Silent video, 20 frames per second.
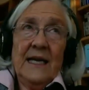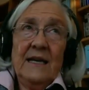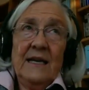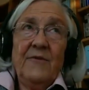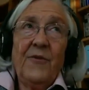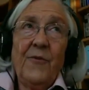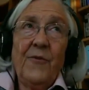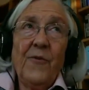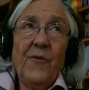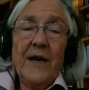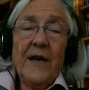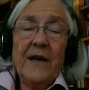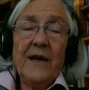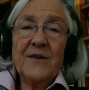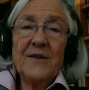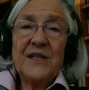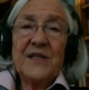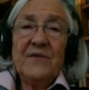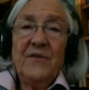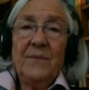I had 4
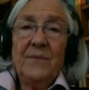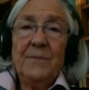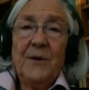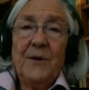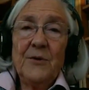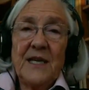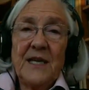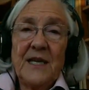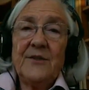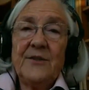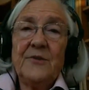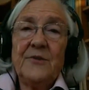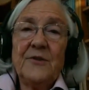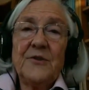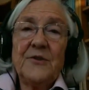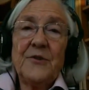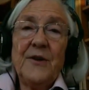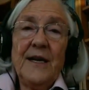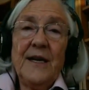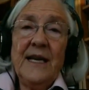years of
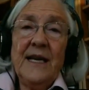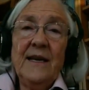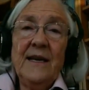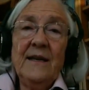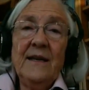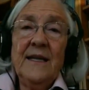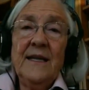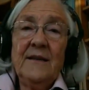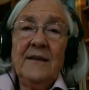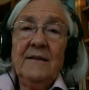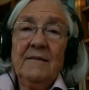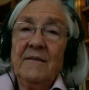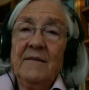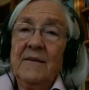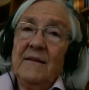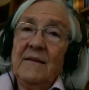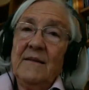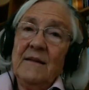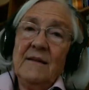postdoctoral training and then